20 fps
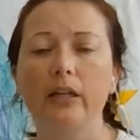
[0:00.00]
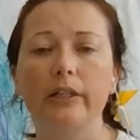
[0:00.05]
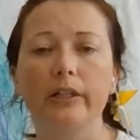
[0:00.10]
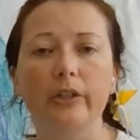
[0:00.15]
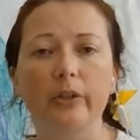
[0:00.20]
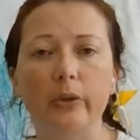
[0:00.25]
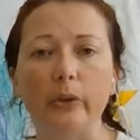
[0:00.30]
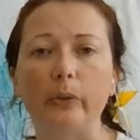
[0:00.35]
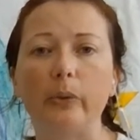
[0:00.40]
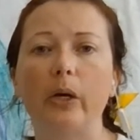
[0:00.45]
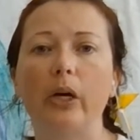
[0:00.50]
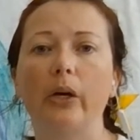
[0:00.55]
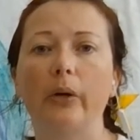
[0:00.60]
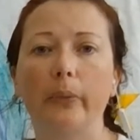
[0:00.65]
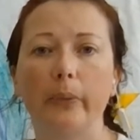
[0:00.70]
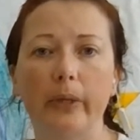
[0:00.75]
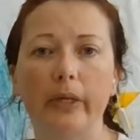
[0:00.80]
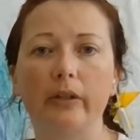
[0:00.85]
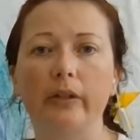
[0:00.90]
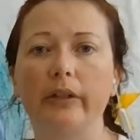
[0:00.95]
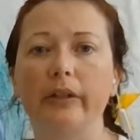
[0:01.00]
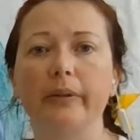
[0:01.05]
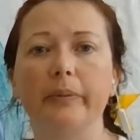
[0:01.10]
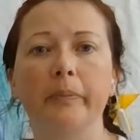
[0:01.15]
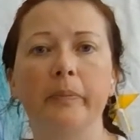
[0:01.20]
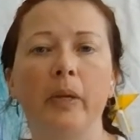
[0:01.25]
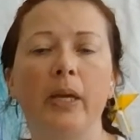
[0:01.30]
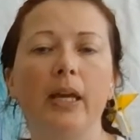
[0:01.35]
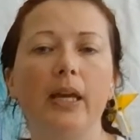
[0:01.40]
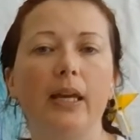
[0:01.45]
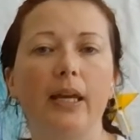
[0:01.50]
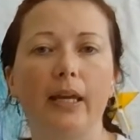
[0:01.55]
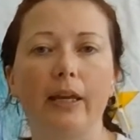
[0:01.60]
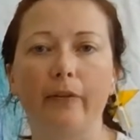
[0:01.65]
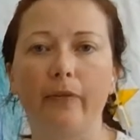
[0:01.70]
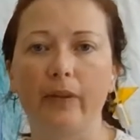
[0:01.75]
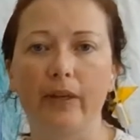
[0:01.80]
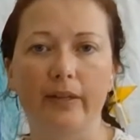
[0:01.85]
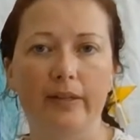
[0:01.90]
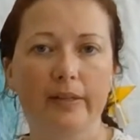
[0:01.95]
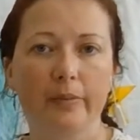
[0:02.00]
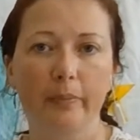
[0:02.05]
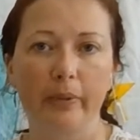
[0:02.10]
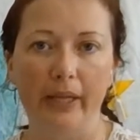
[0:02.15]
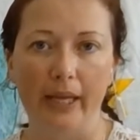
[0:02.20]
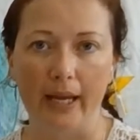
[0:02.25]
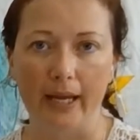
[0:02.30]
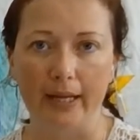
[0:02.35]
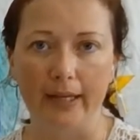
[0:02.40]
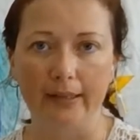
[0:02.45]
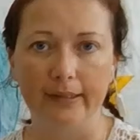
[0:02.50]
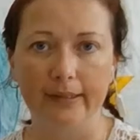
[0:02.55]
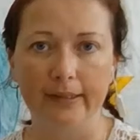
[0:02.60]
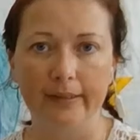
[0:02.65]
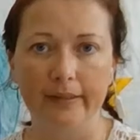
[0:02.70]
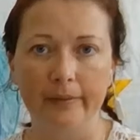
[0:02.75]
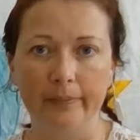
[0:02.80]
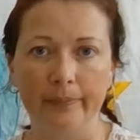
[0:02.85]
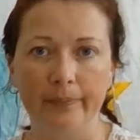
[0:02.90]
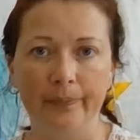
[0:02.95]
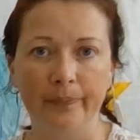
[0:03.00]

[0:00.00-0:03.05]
You are welcome in this place.